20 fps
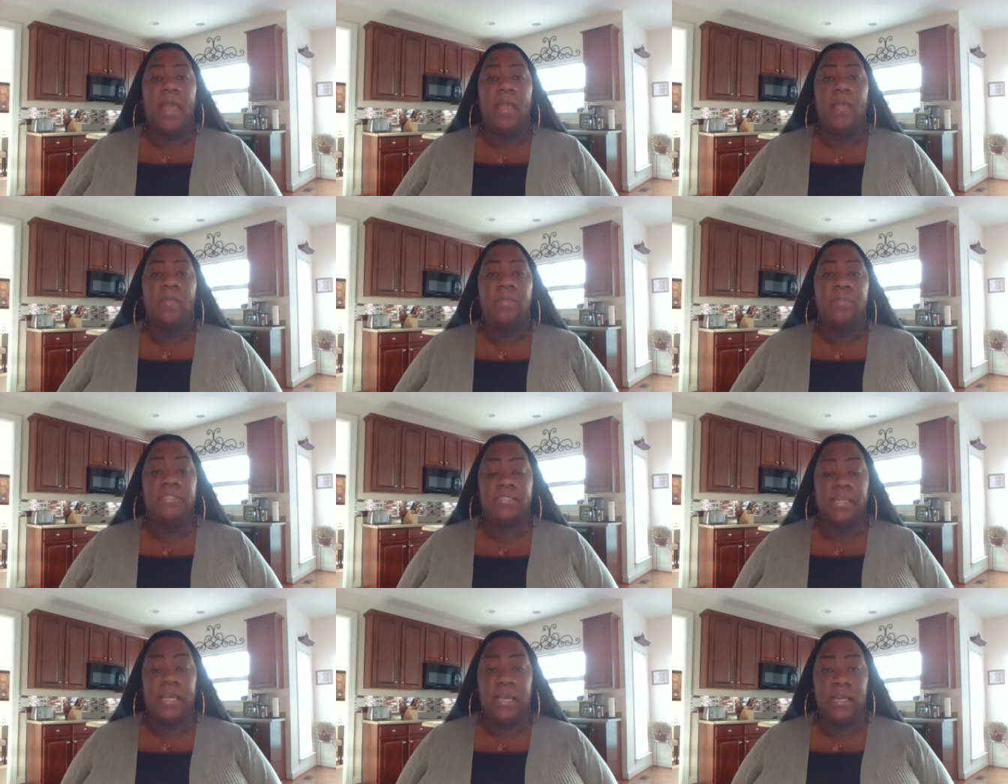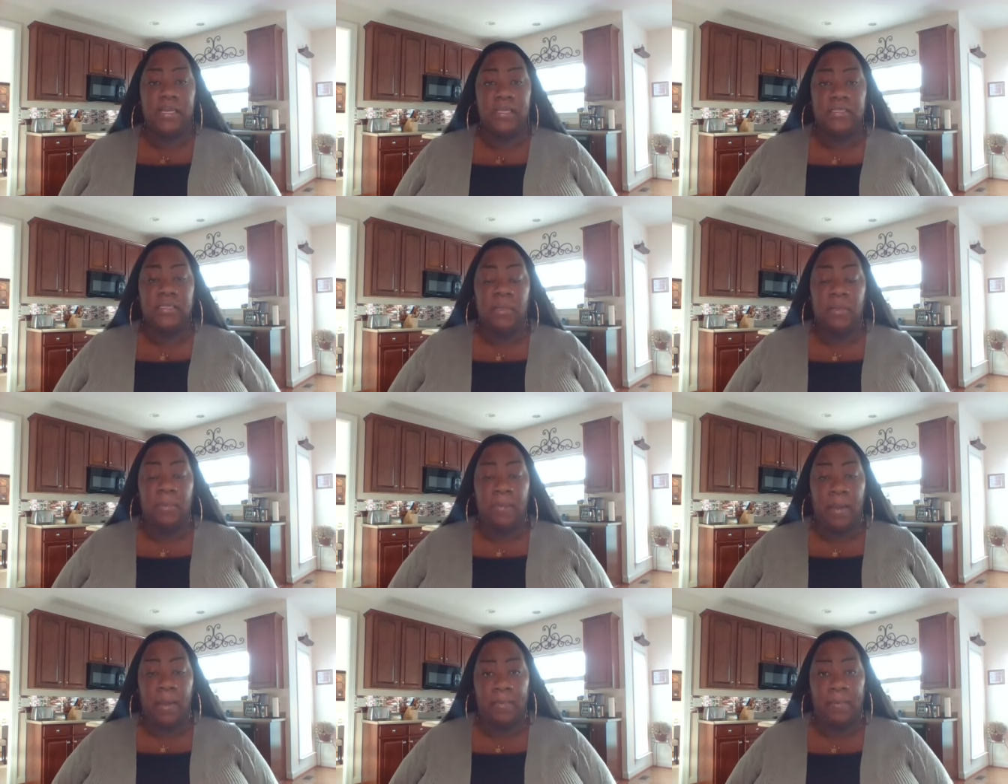He was standing
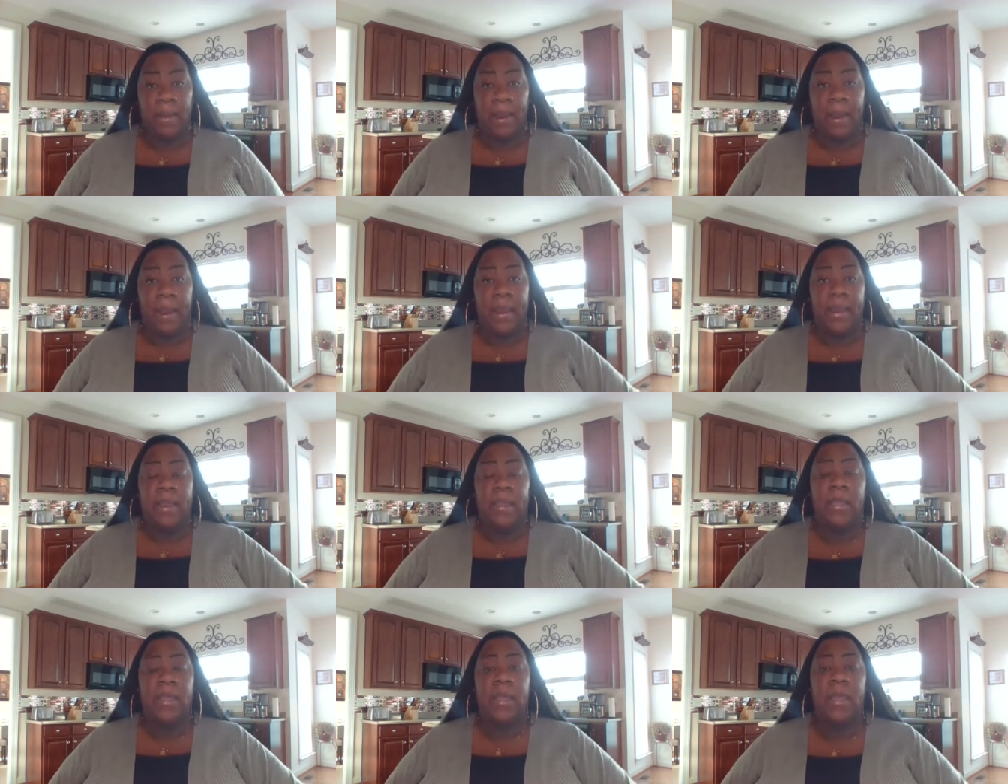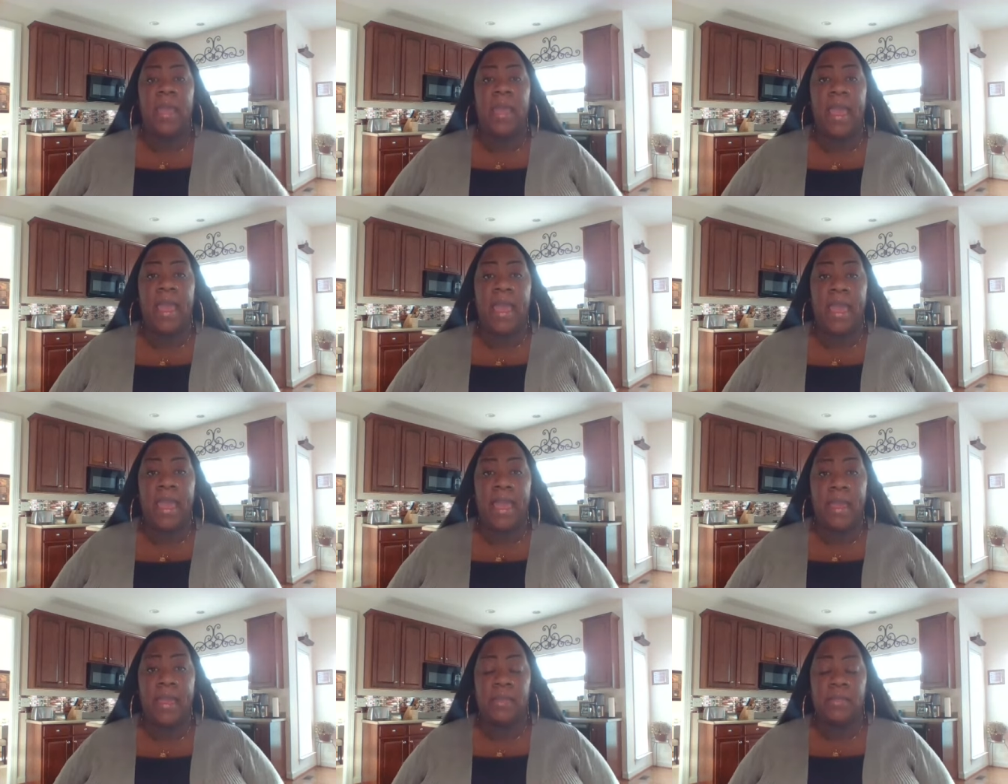to my right,
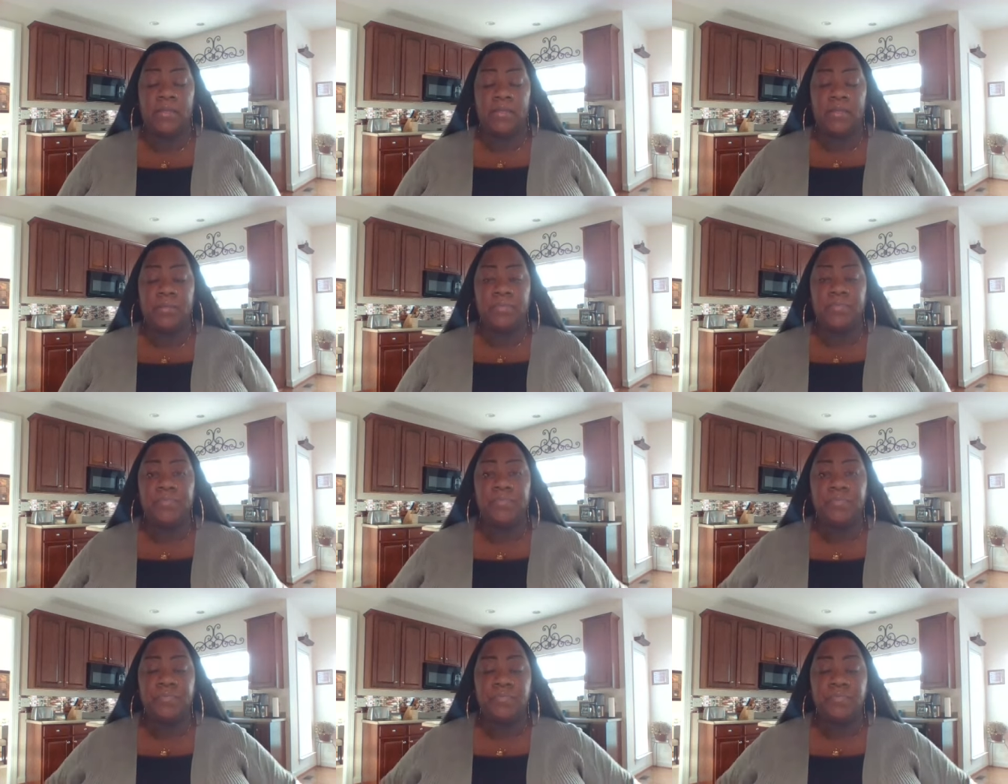and